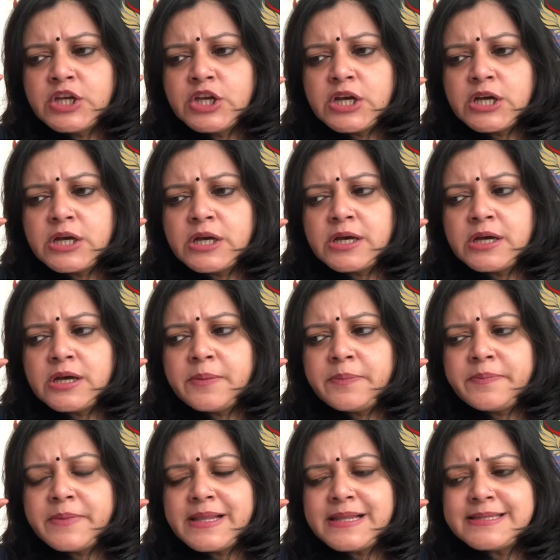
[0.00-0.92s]
Tell
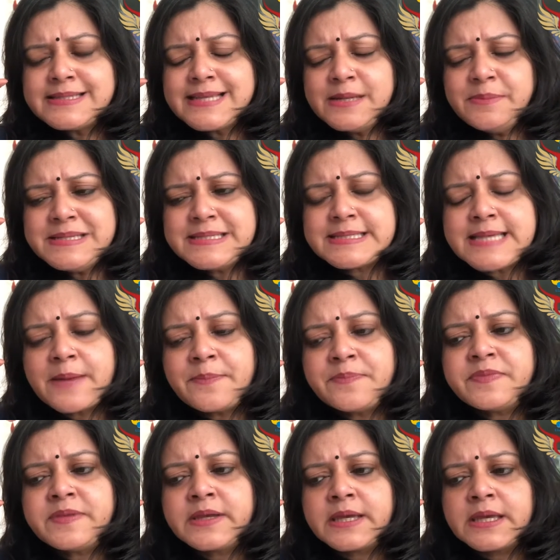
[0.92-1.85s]
me
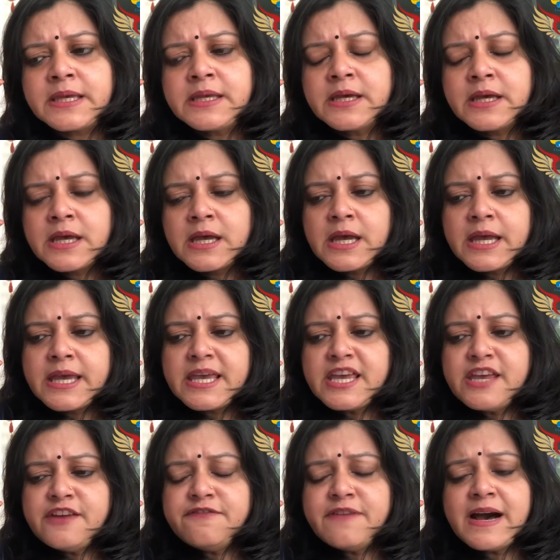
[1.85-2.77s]
something.
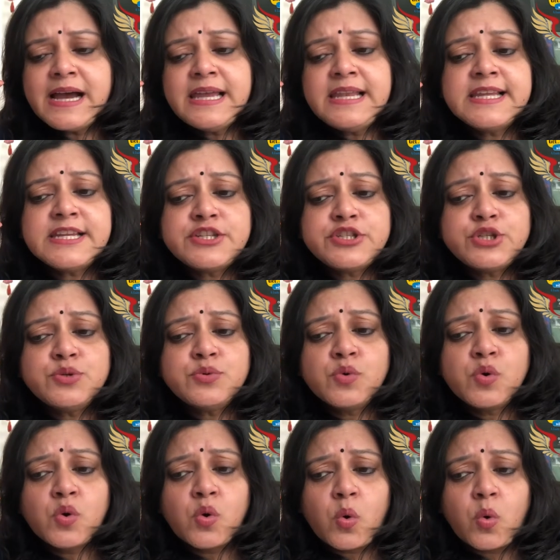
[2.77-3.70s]
If I let
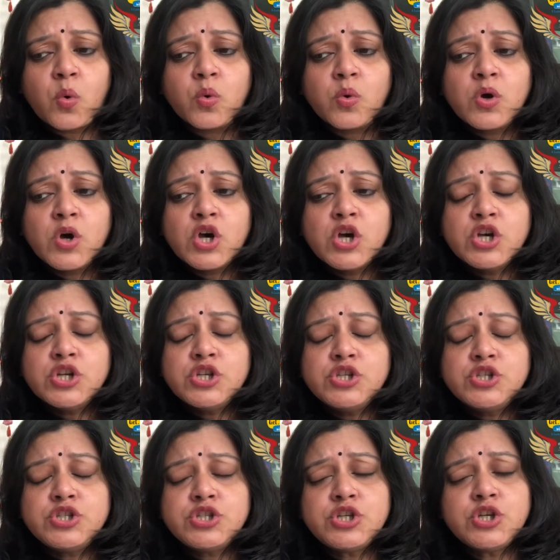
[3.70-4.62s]
you go,
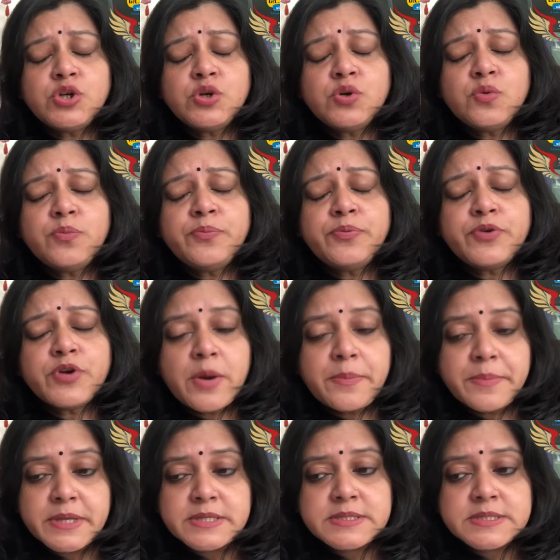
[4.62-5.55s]
do you
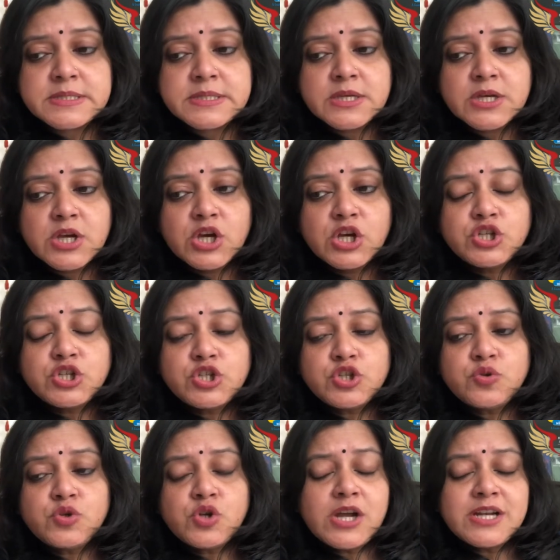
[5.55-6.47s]
promise
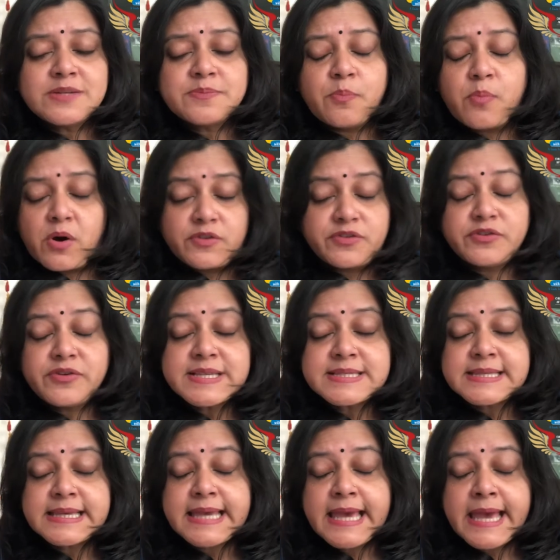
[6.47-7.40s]
to not bother us
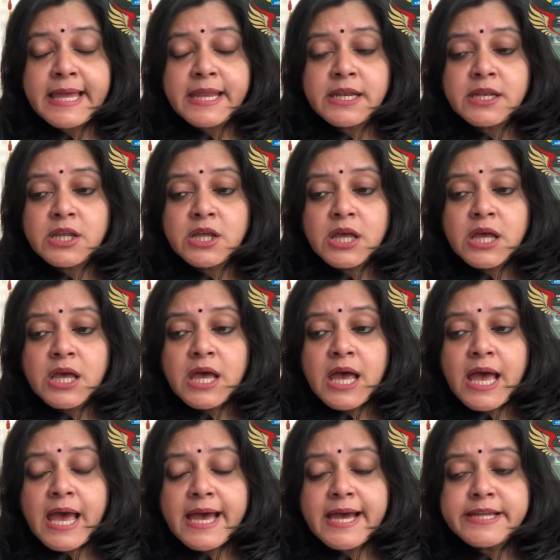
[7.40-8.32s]
again?
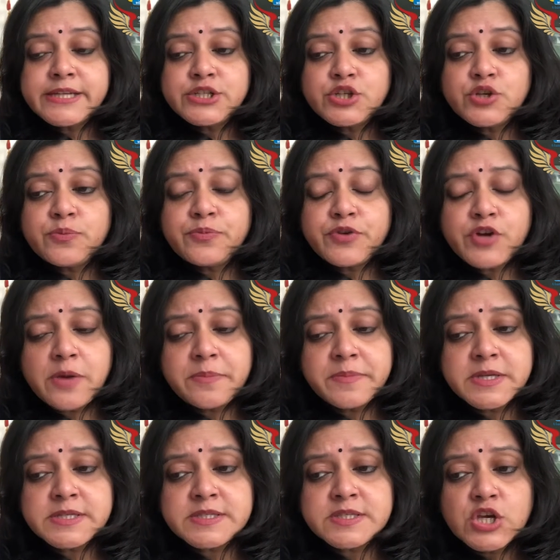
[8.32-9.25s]
And do you
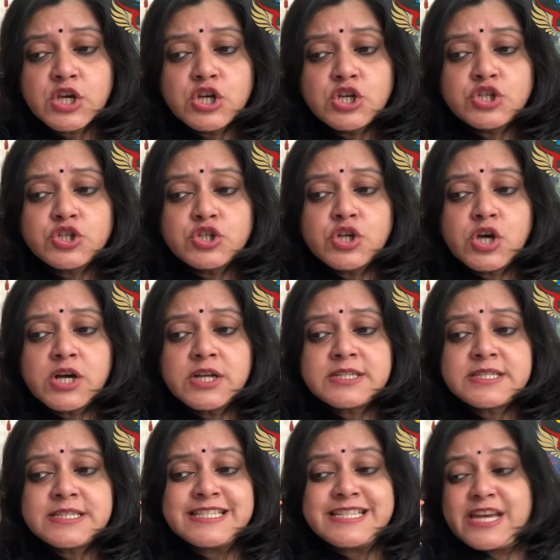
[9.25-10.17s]
promise to not
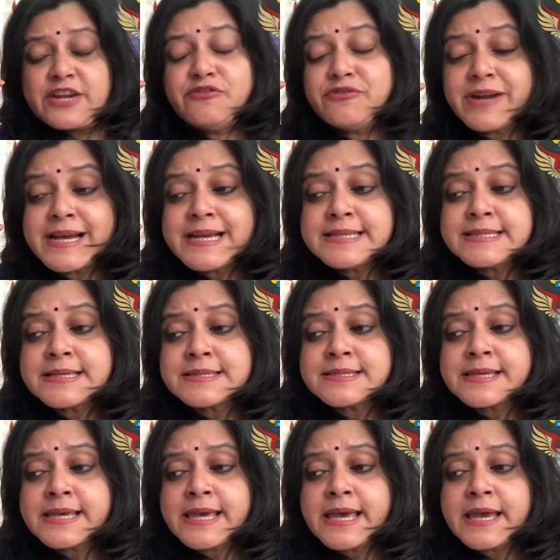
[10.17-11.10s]
terrorize us
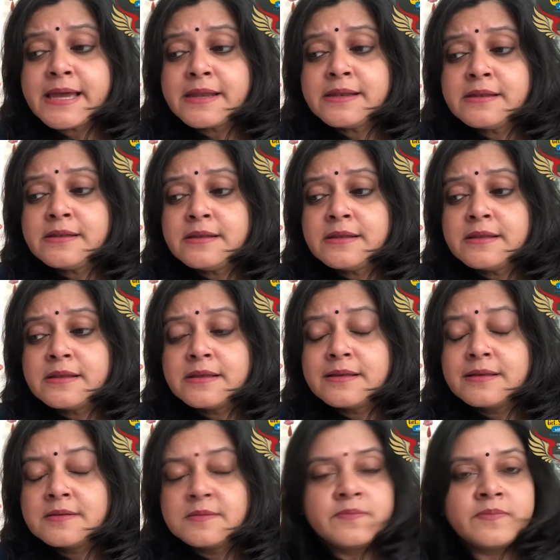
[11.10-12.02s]
again?
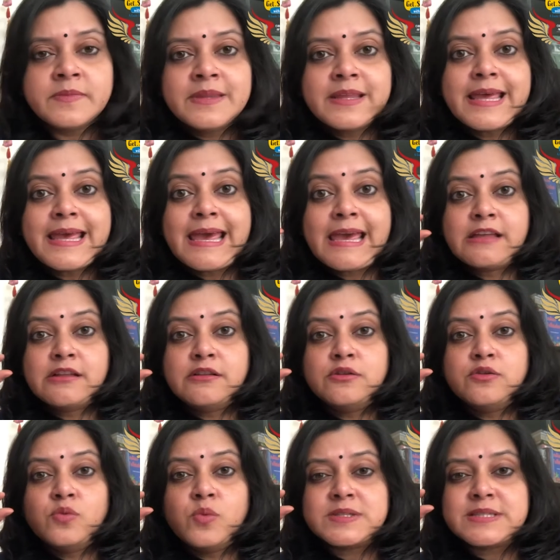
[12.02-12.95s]
Eagle,
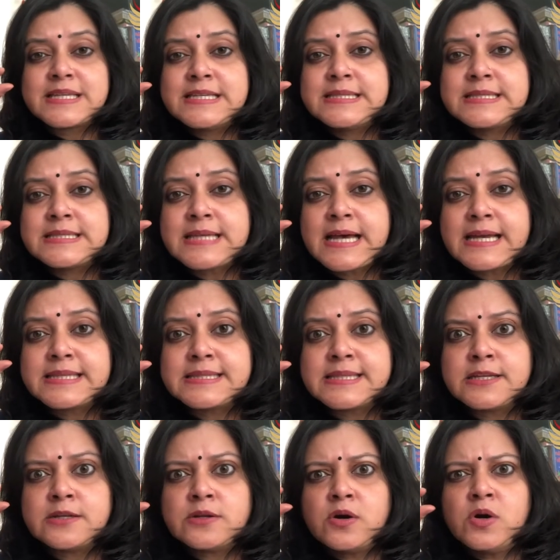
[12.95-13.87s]
who was inside,
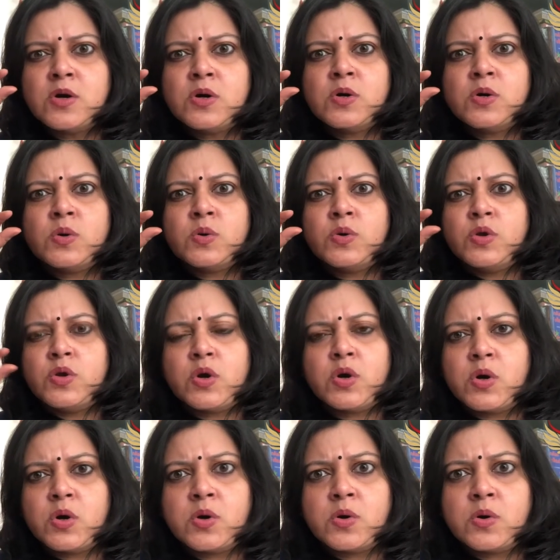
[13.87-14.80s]
said, Oh
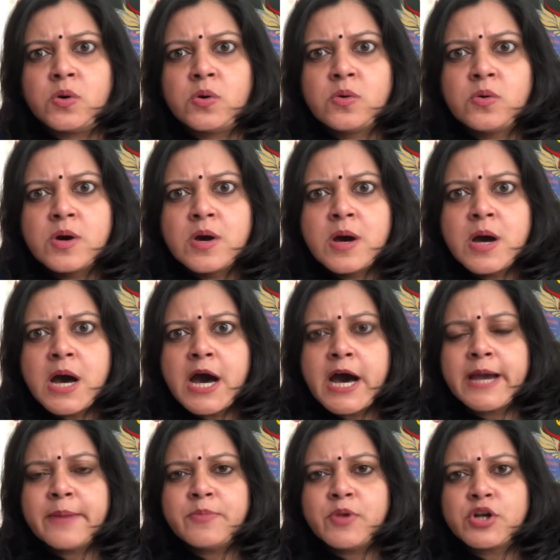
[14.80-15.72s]
no,
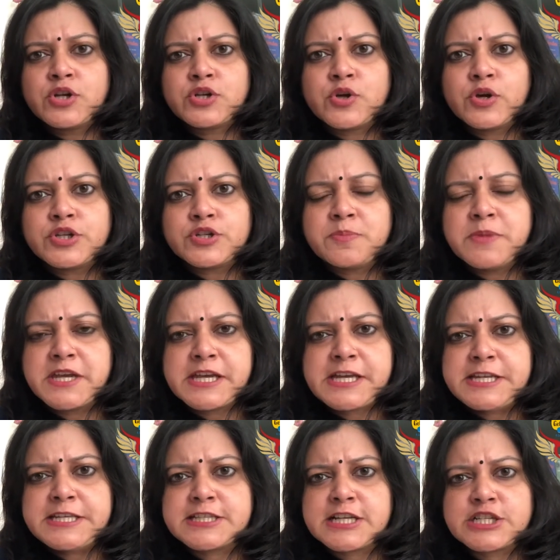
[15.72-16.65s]
I'm not going to make
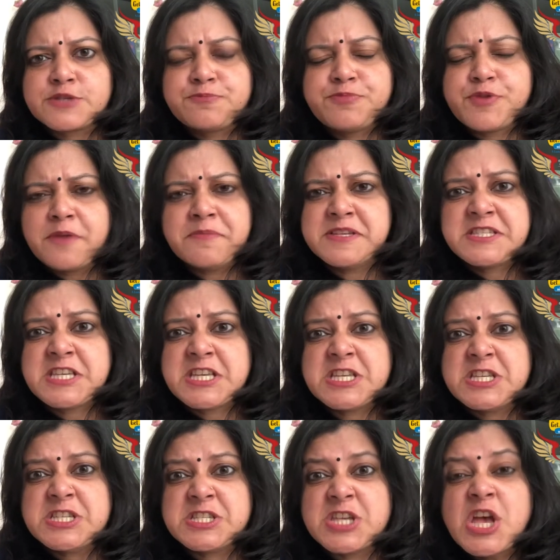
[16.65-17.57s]
any such
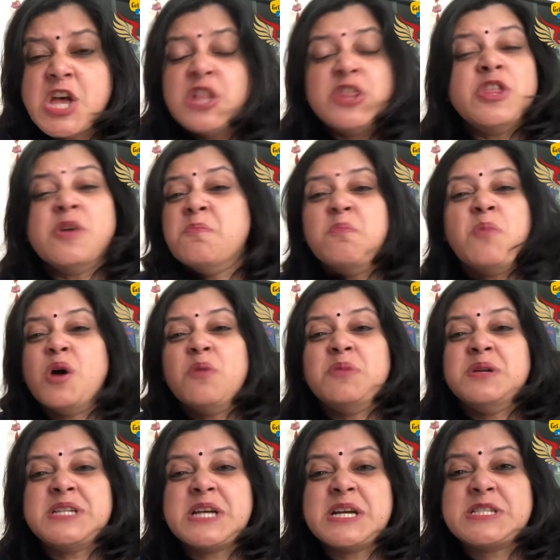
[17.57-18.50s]
promises. The
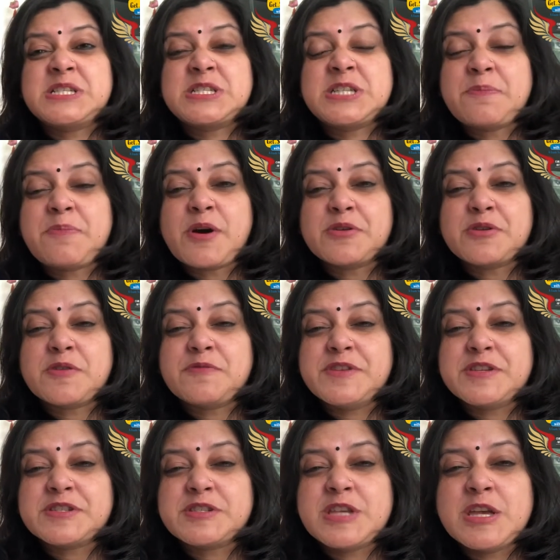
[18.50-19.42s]
moment I step out of
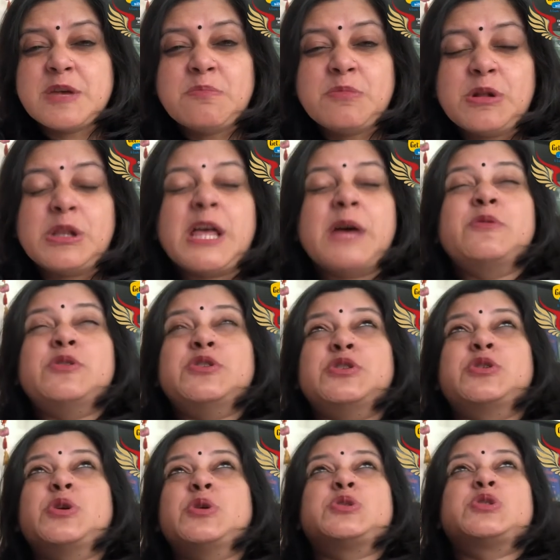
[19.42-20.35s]
this thimble, I'm going to
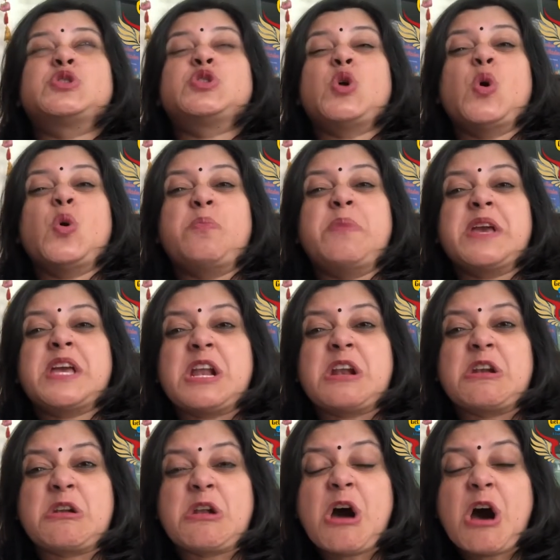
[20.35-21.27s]
grow so big
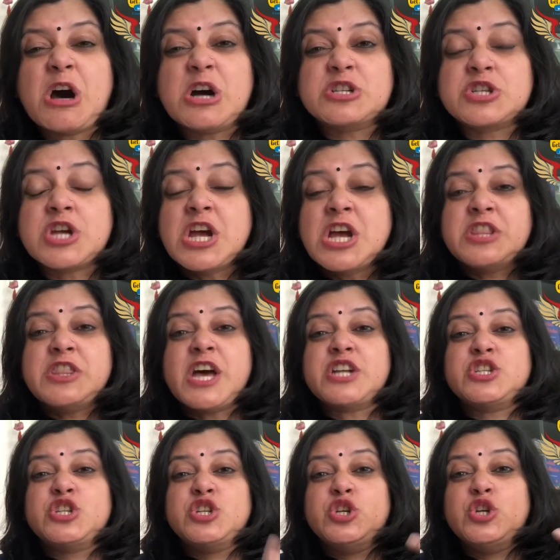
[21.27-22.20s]
and large
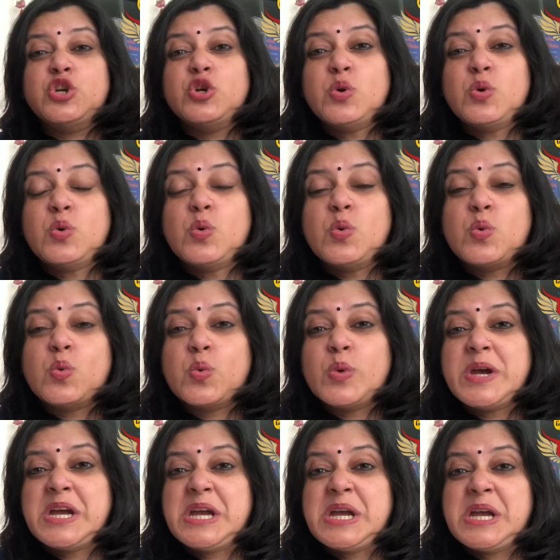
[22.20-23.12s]
that you
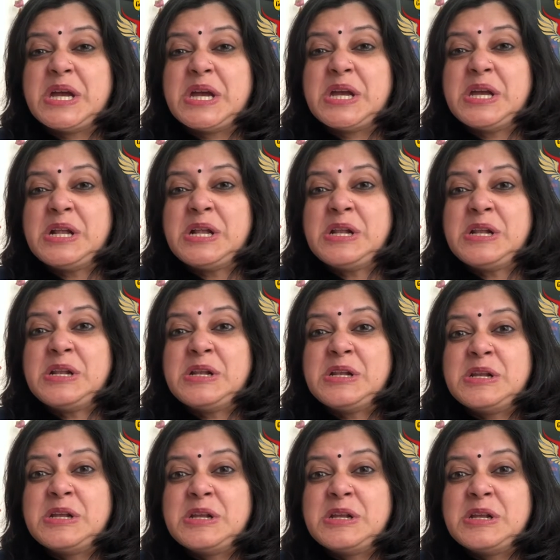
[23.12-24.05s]
will
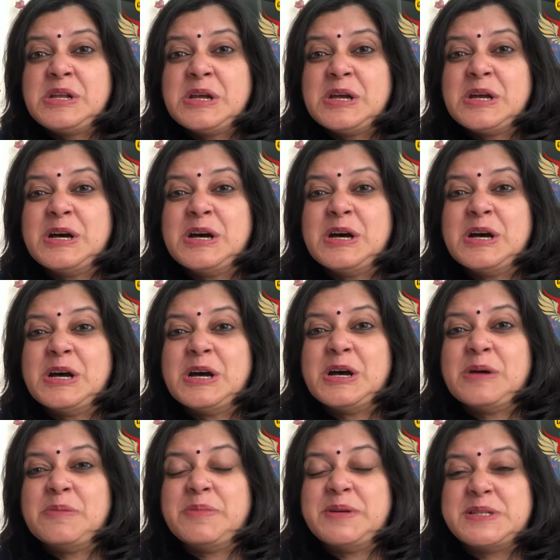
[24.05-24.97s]

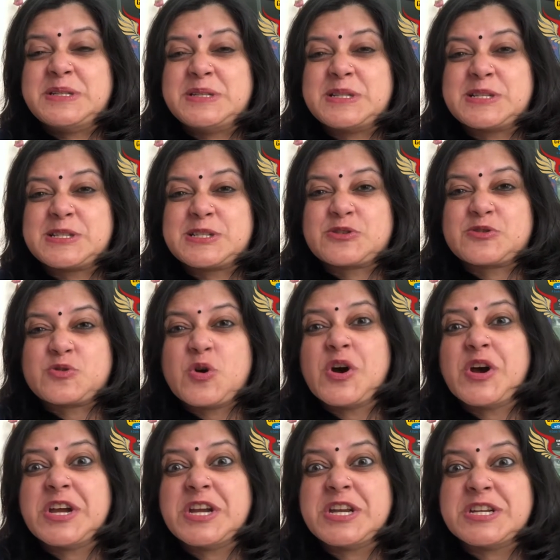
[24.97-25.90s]
be
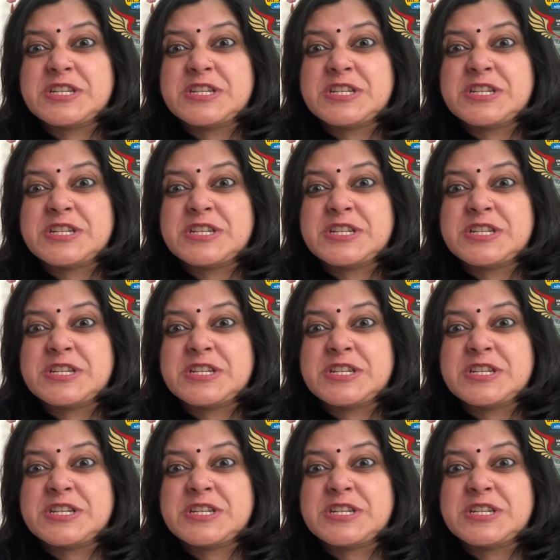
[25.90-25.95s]
destroyed.